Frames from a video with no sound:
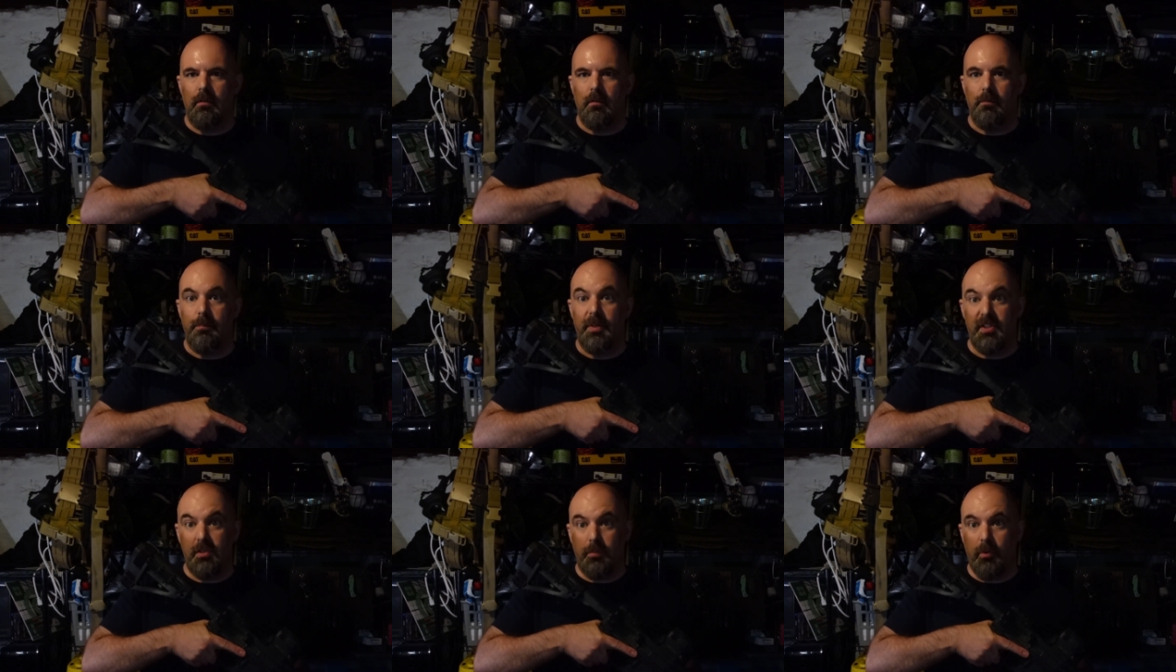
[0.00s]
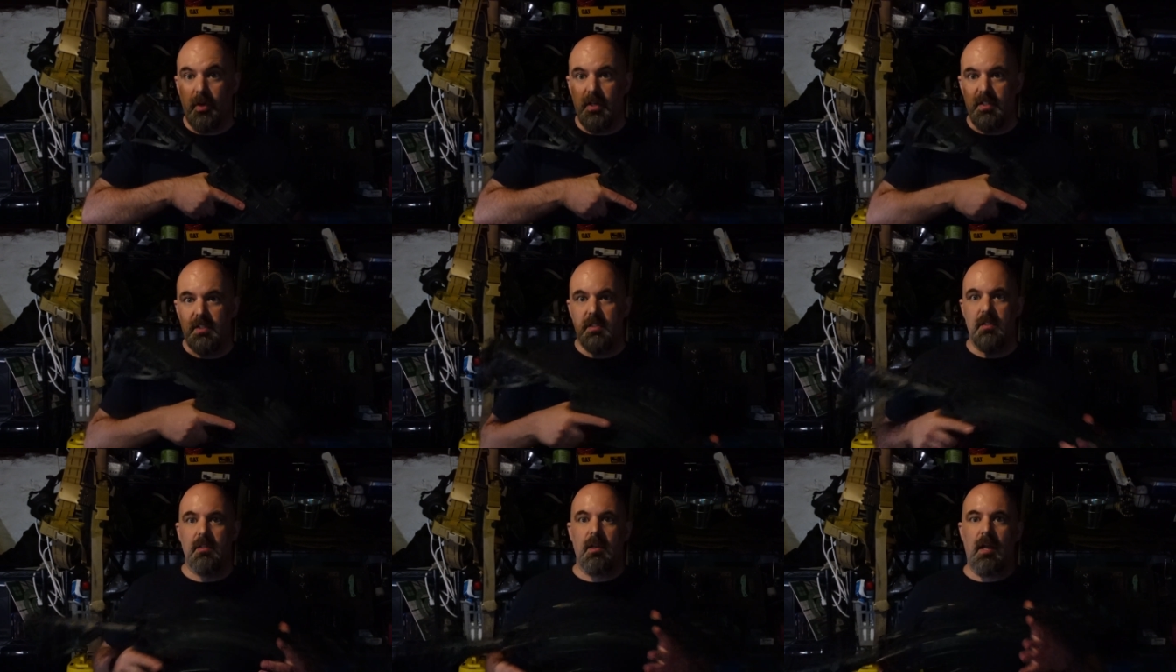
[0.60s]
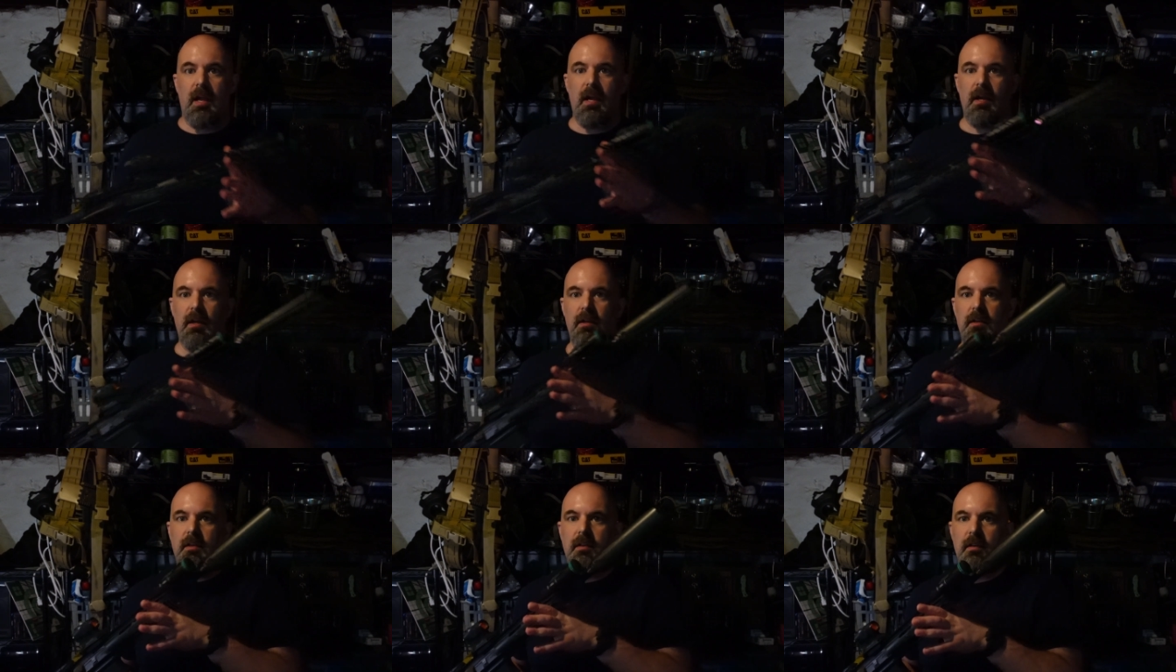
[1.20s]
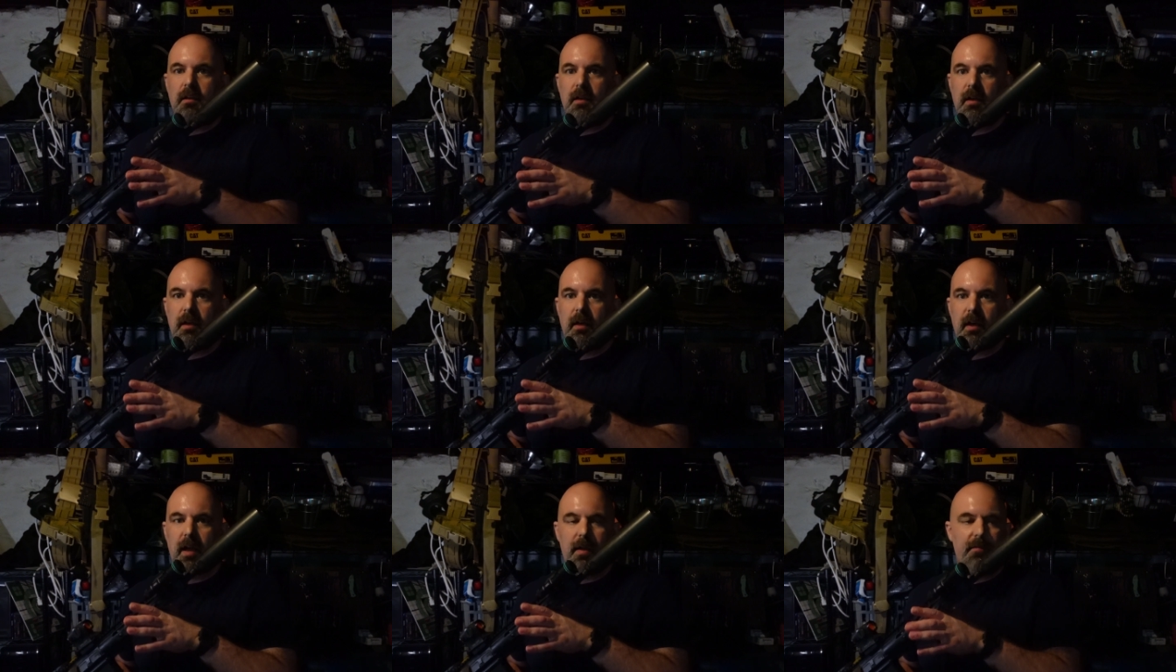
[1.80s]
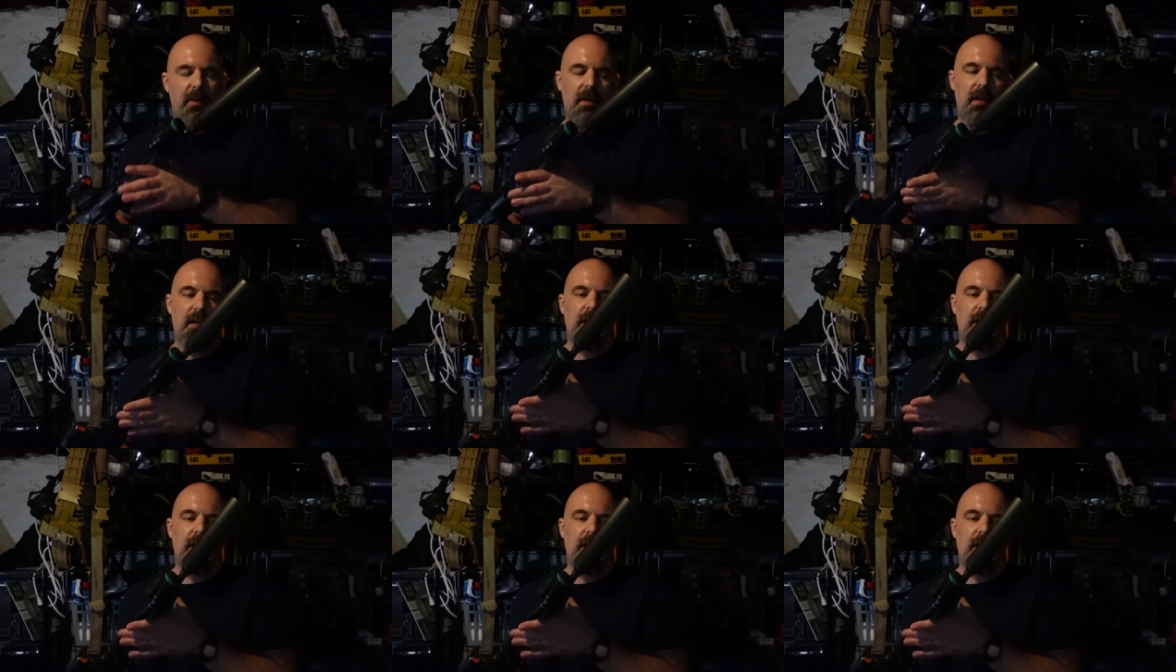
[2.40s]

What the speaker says: pistol brace, and I have a